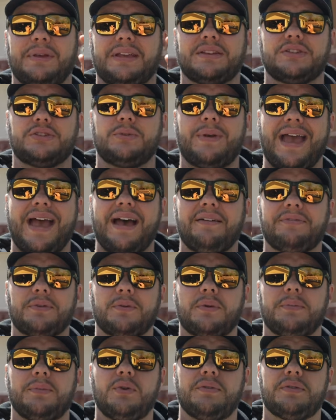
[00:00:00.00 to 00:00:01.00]
because you have to
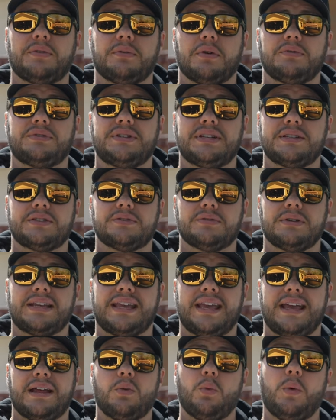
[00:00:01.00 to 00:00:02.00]
remove the rotisserie
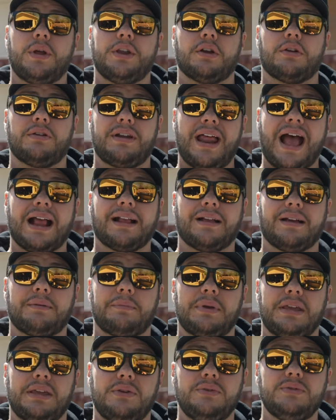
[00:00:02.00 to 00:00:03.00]
kit when you're not going to
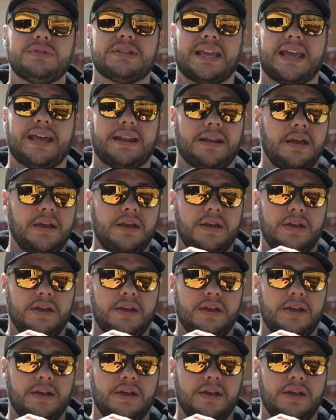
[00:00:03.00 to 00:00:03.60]
be using it.